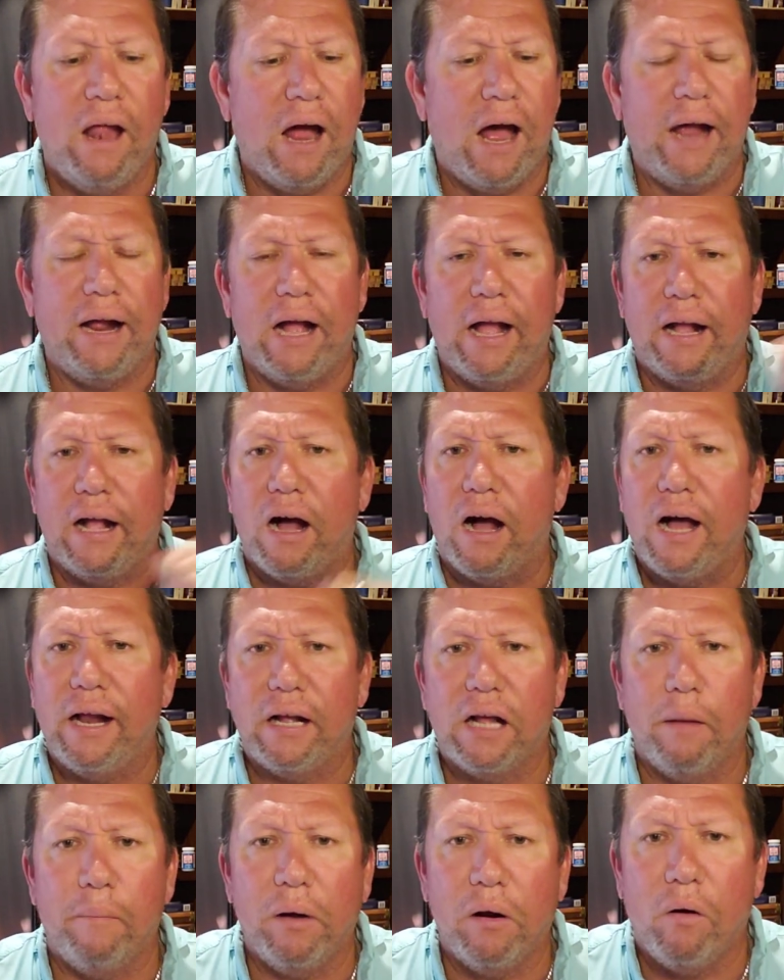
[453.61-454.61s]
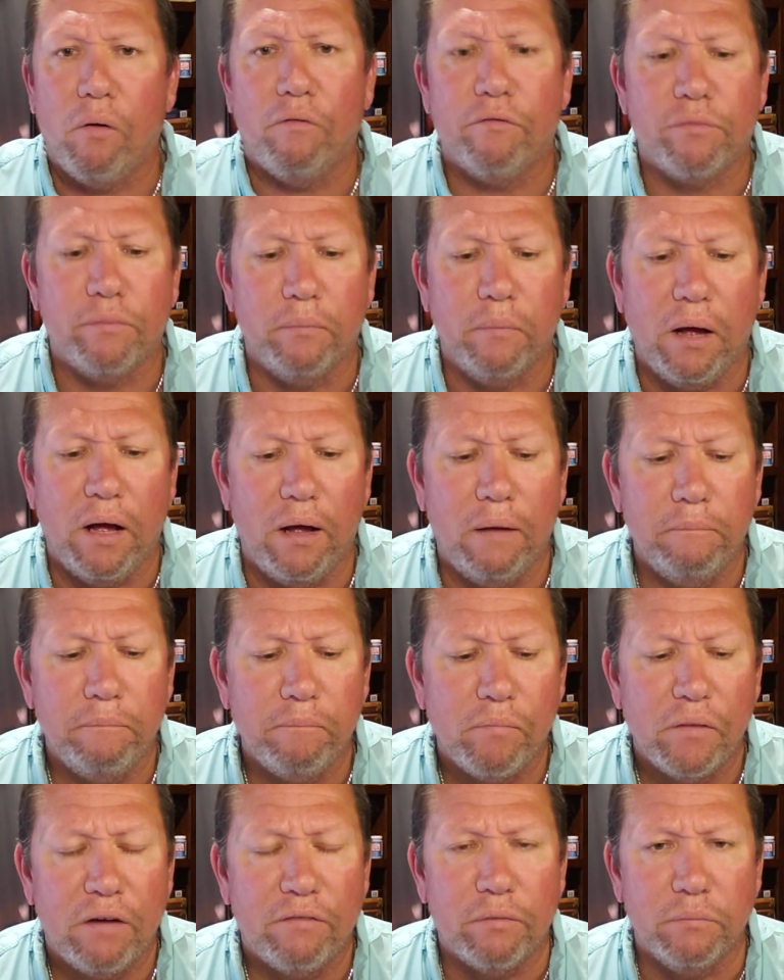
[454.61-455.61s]
I caught coming home
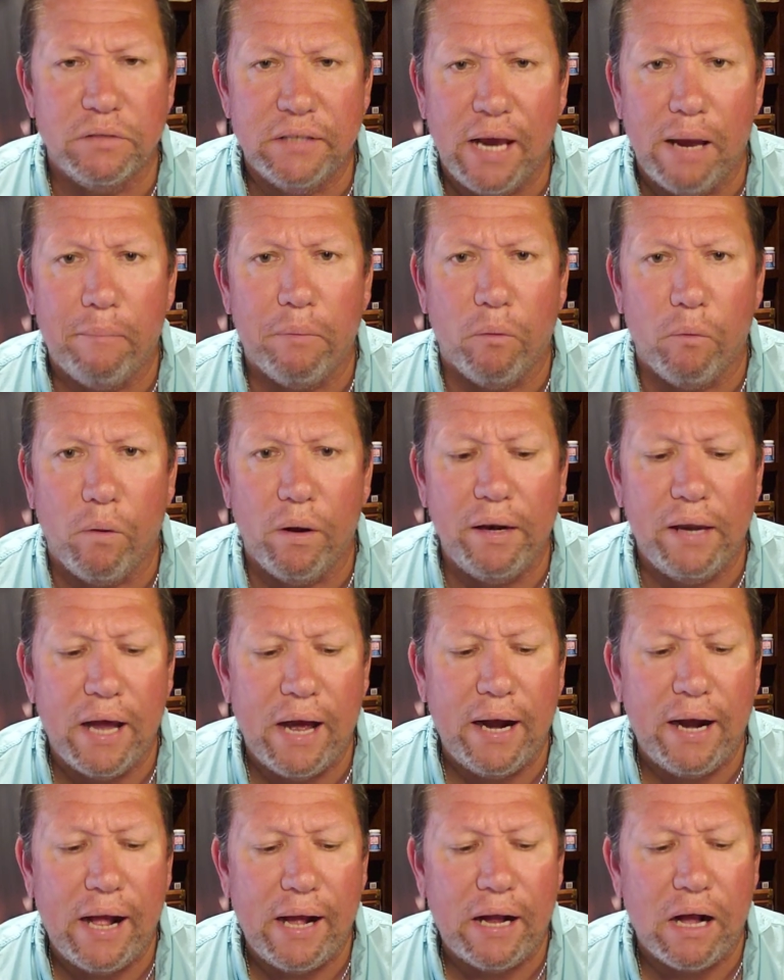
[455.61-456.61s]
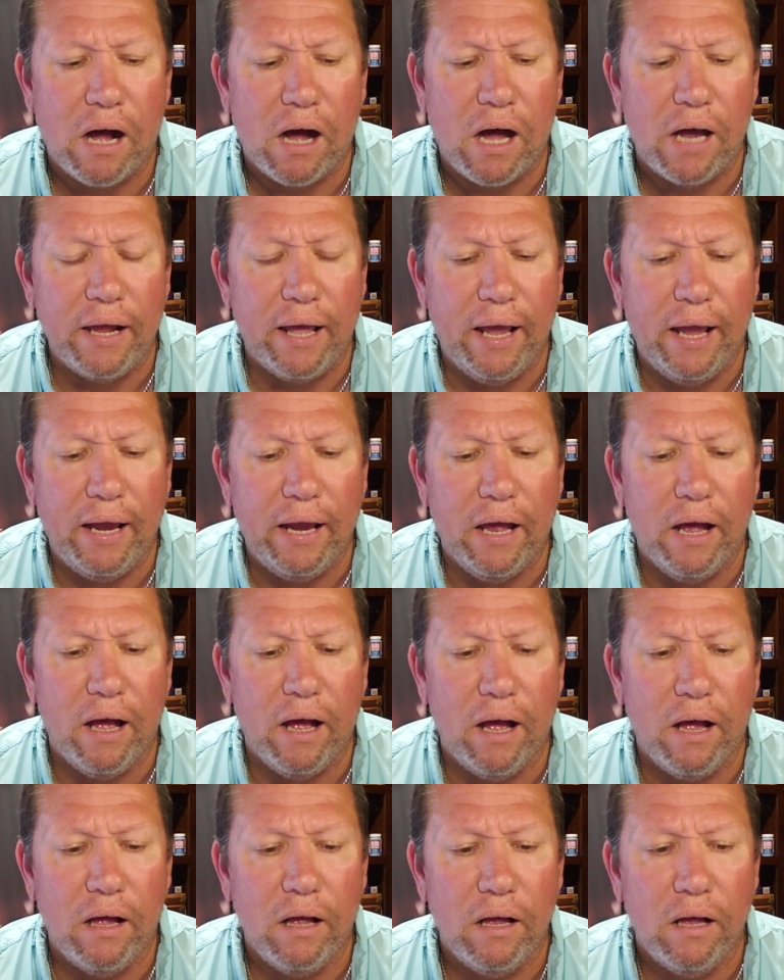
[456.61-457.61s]
from Tampa one night. I caught
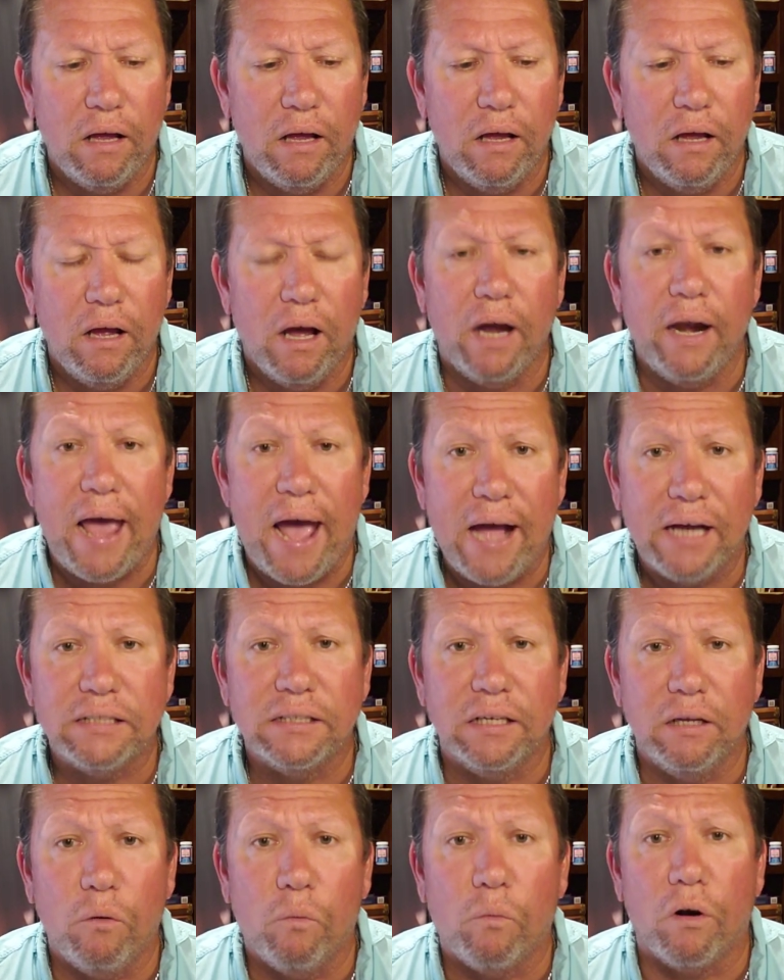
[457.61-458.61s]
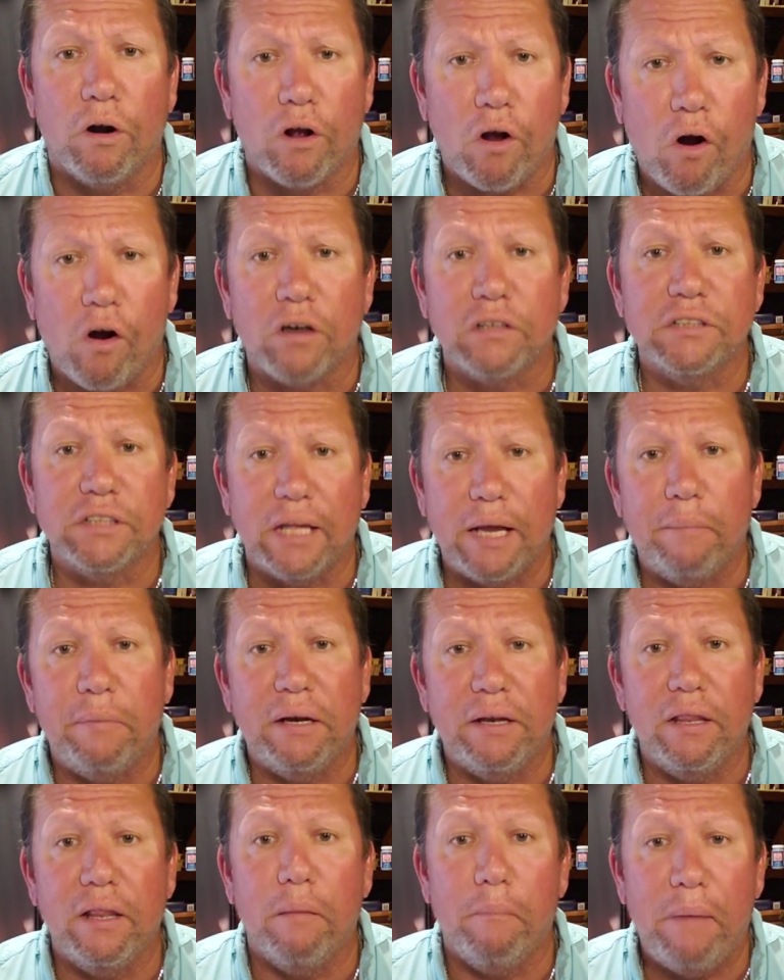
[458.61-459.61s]
an accident where a car slammed
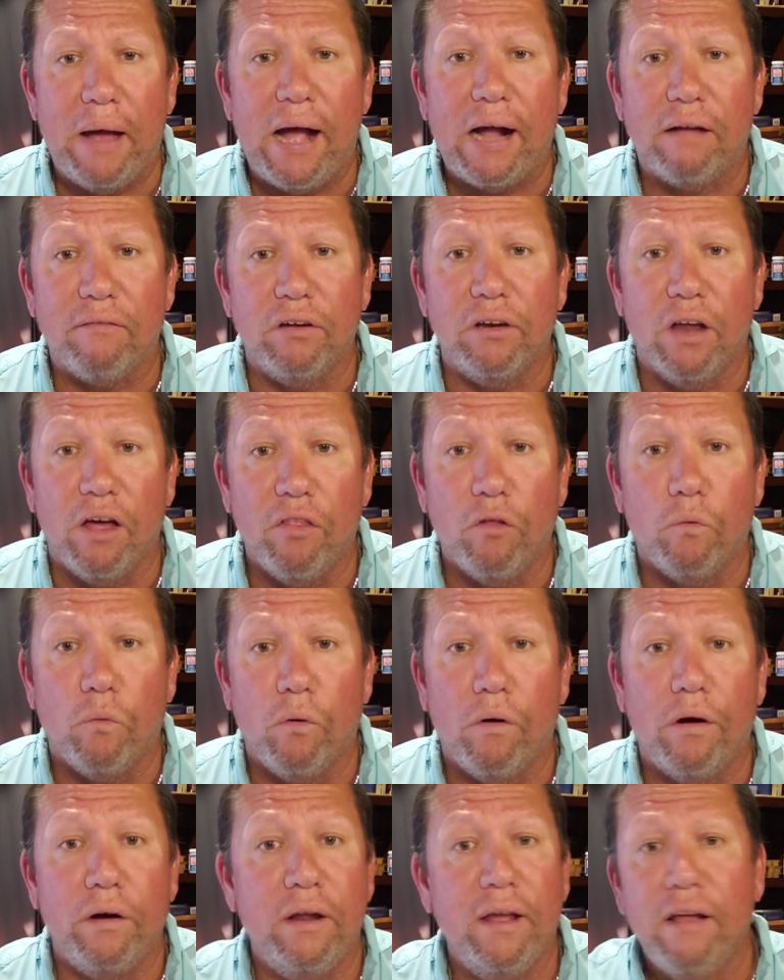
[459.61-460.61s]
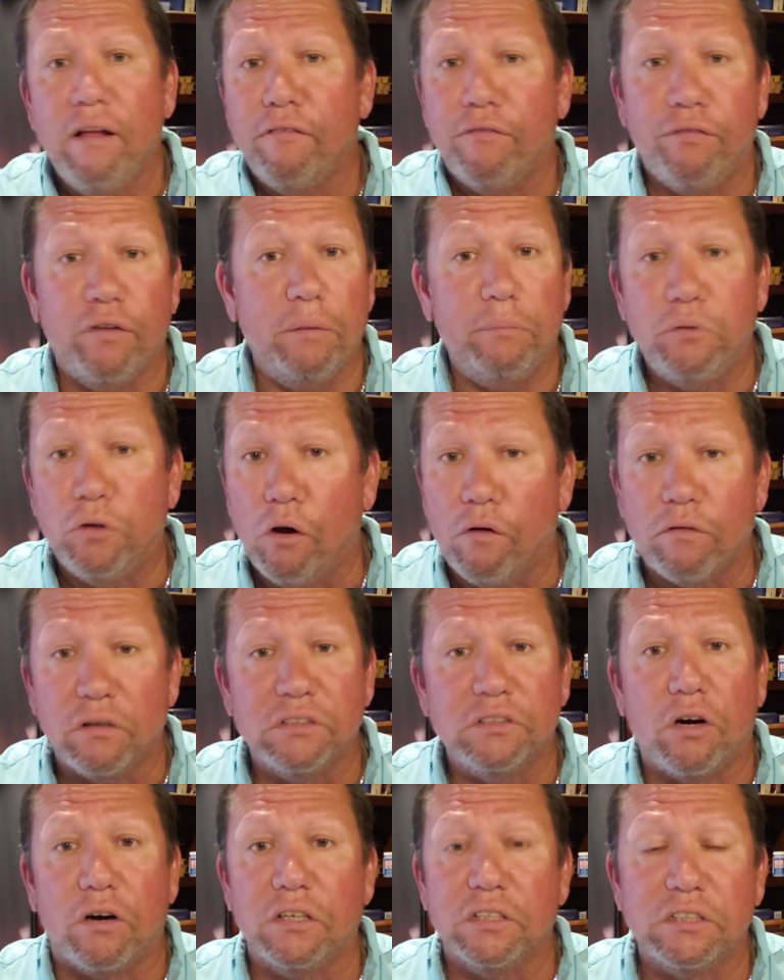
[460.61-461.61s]
into the back of another one, flipped over and
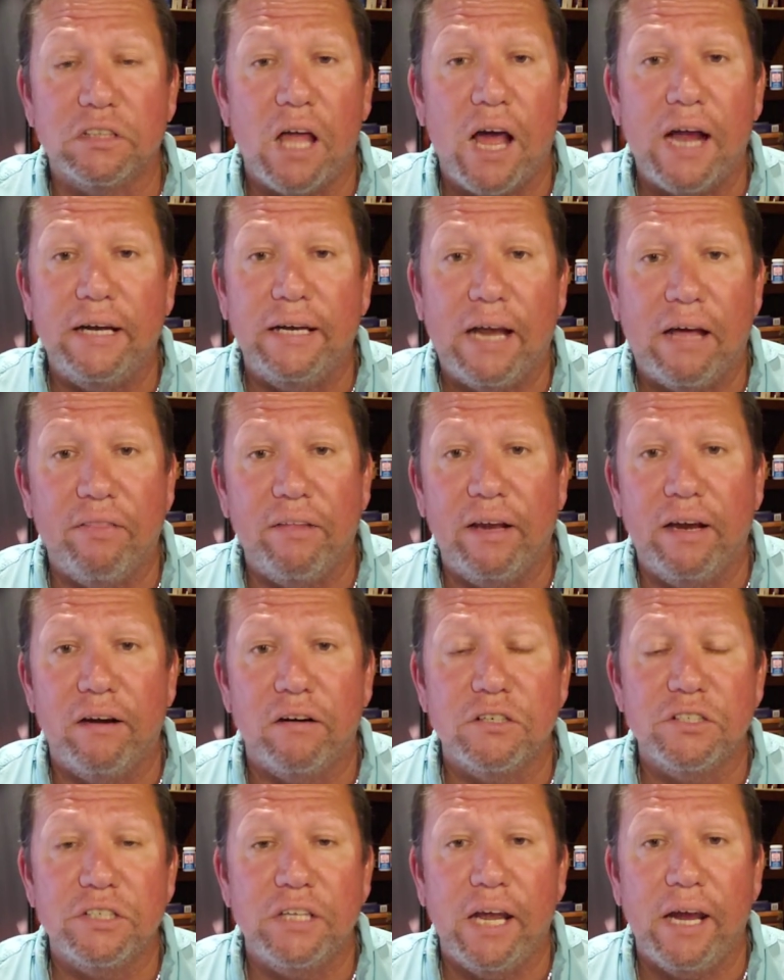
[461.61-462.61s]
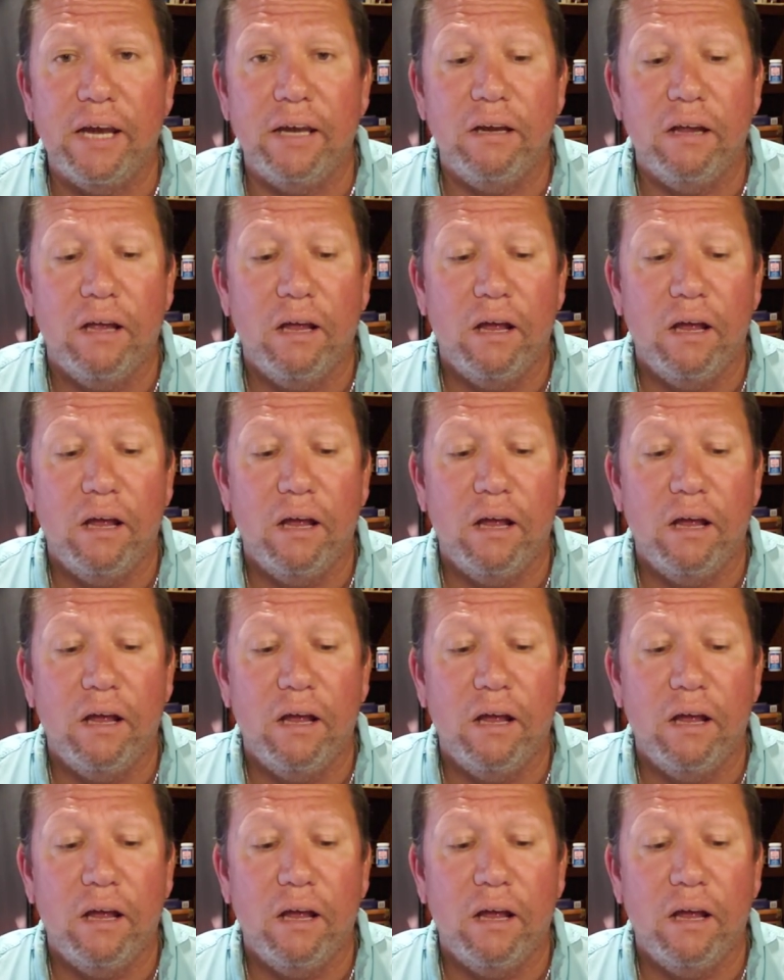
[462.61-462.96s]
started sliding down the interstate